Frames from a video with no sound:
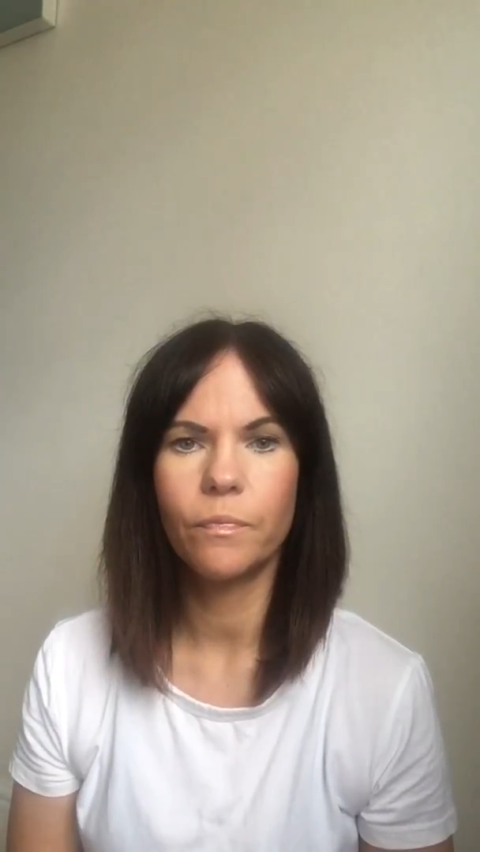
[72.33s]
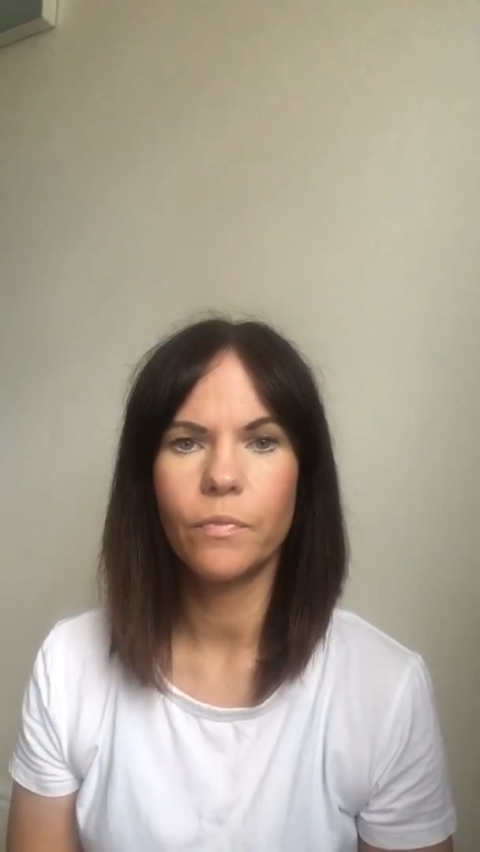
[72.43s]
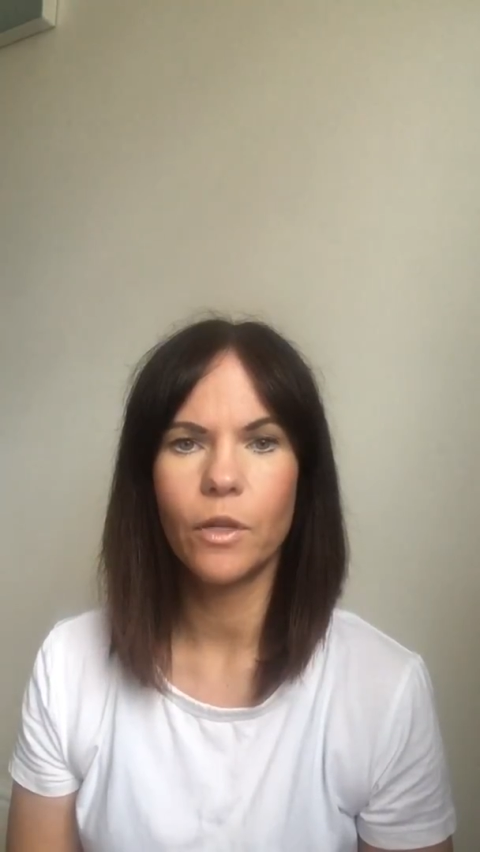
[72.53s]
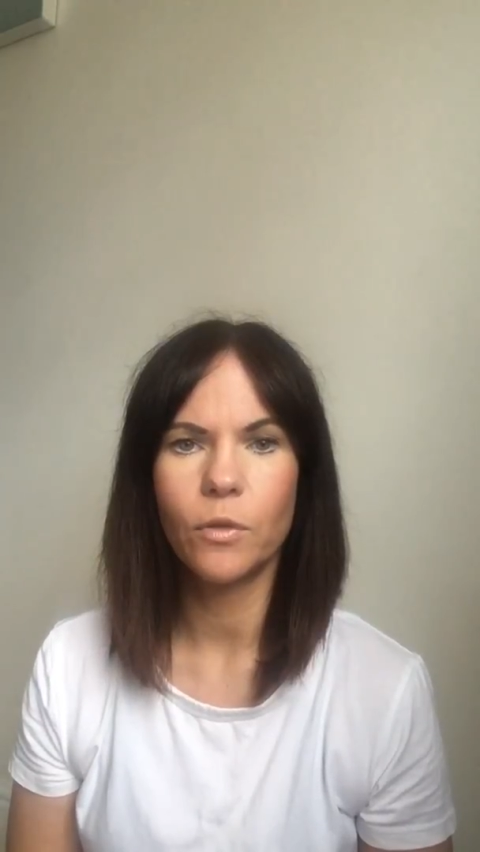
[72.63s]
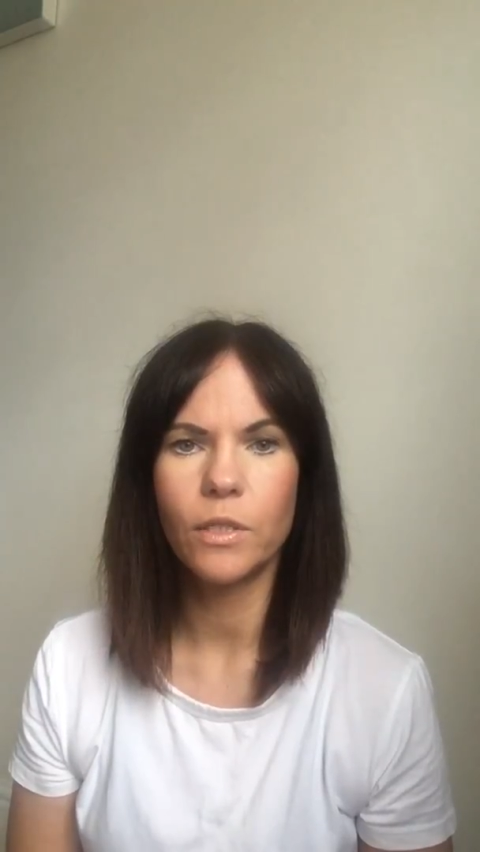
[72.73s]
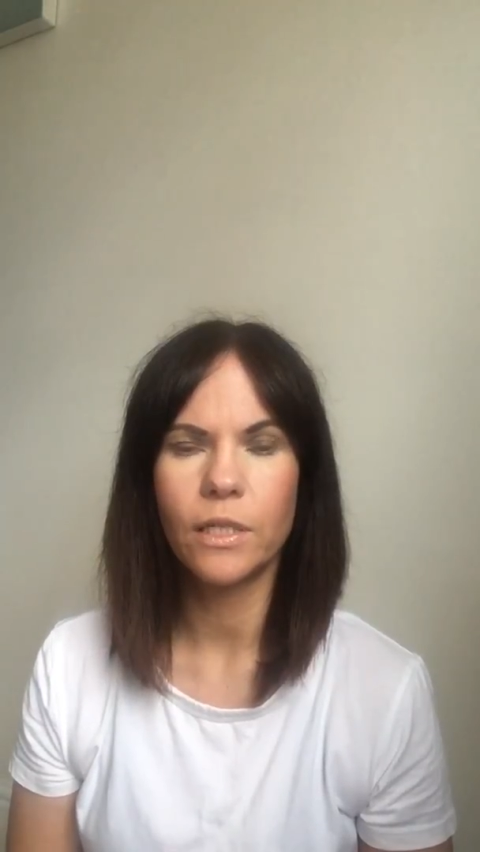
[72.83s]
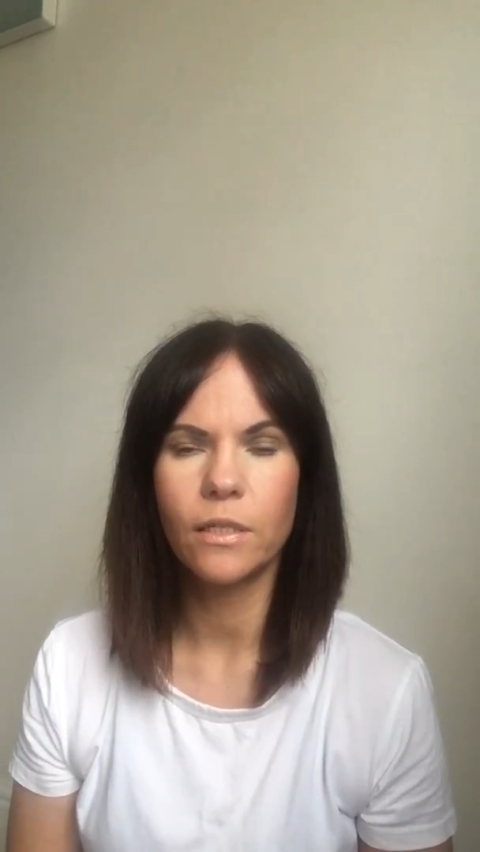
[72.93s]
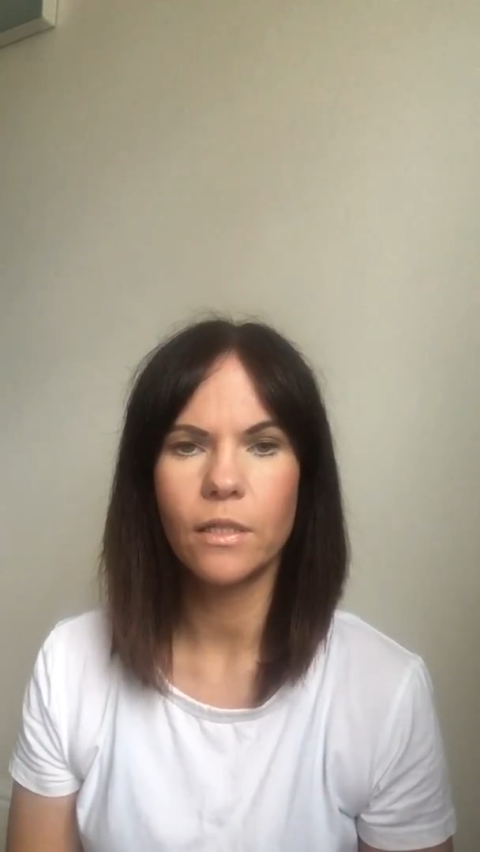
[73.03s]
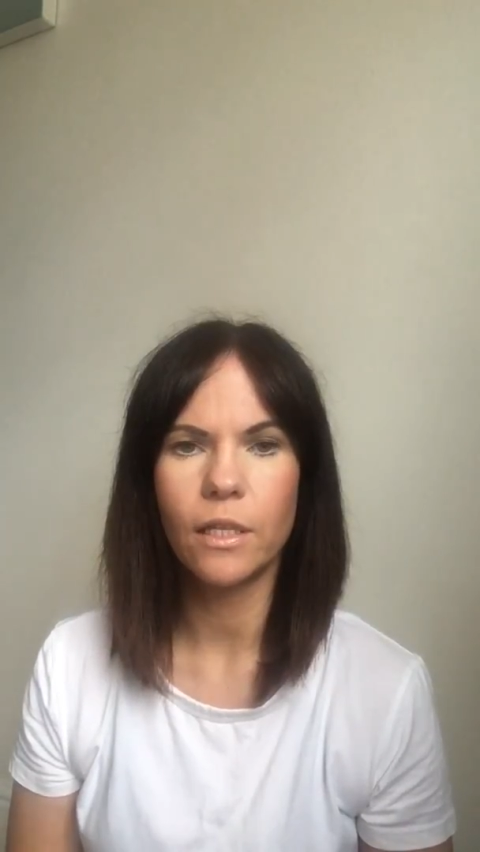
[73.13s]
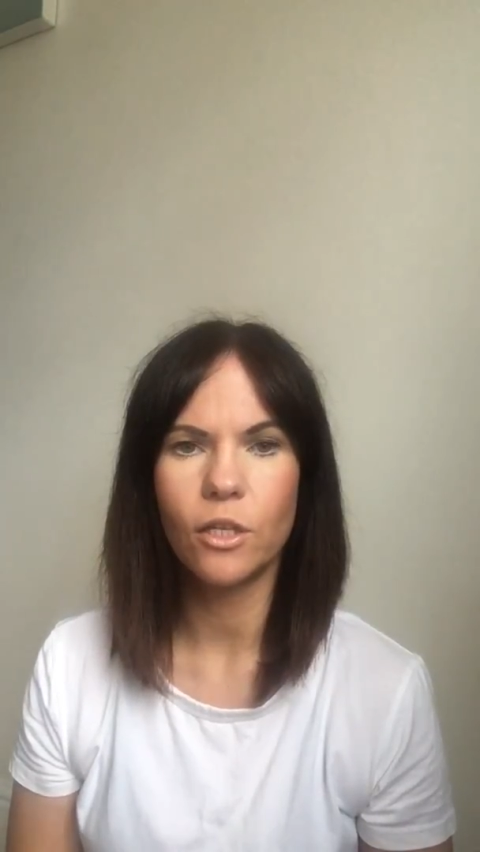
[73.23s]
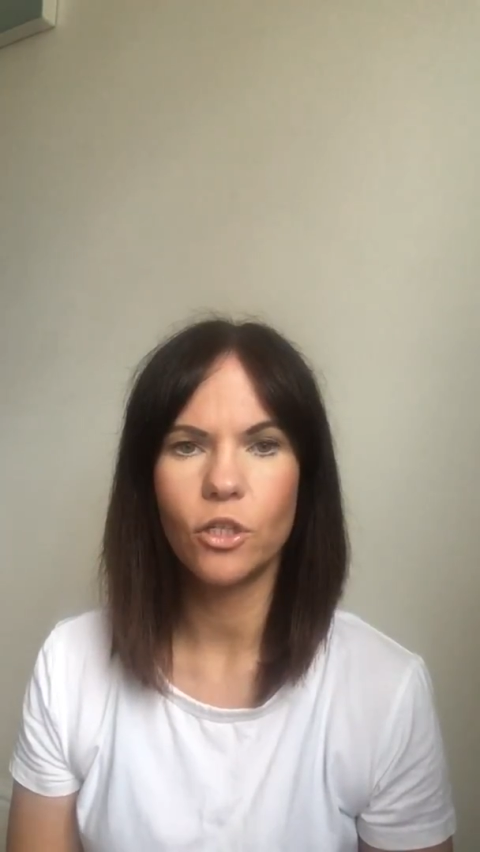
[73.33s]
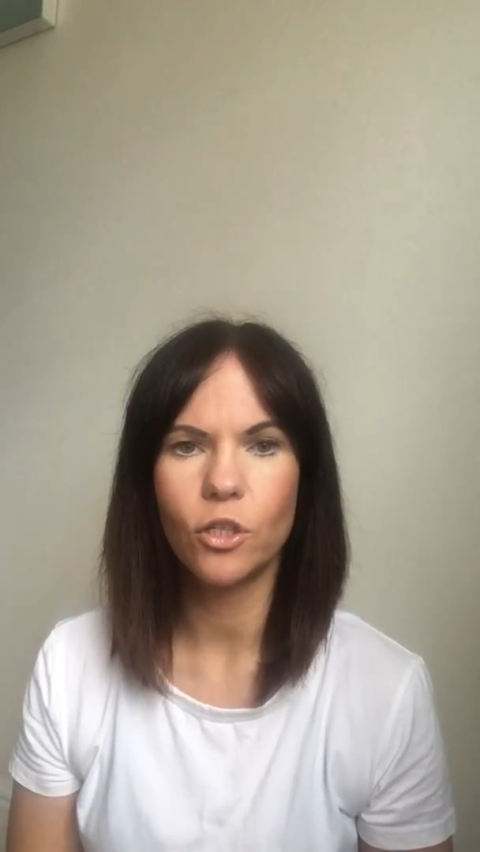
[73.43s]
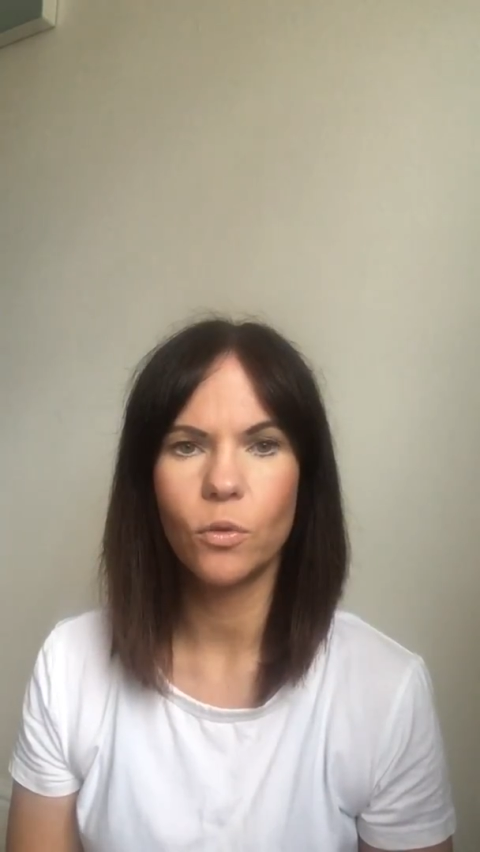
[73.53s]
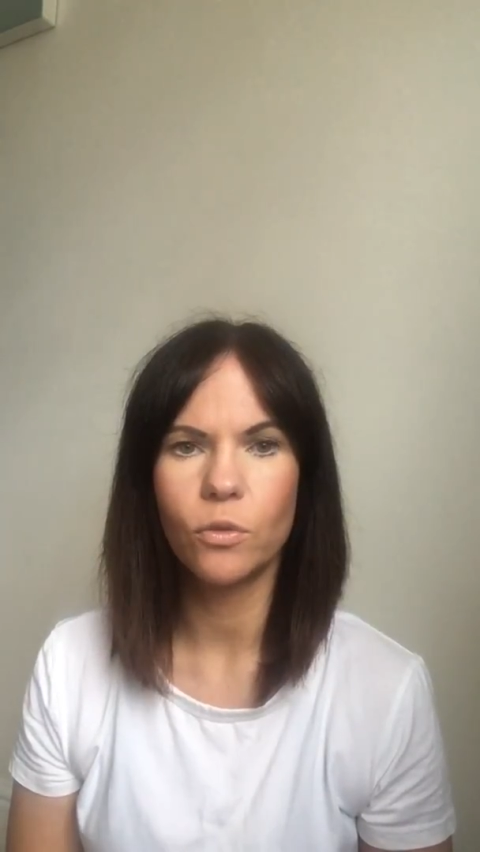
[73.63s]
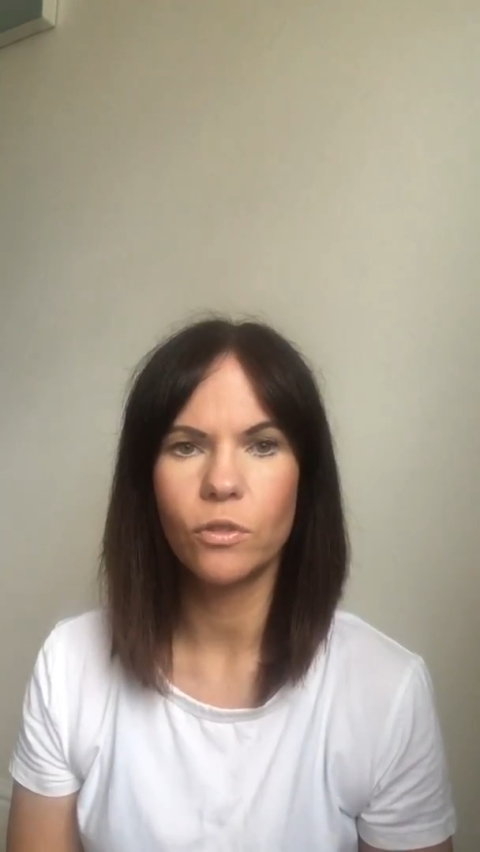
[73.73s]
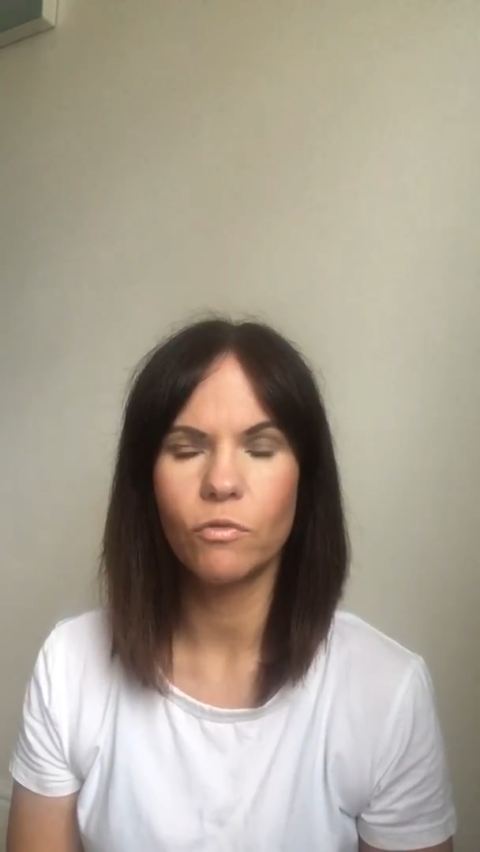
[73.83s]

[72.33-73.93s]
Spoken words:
notice the shoulders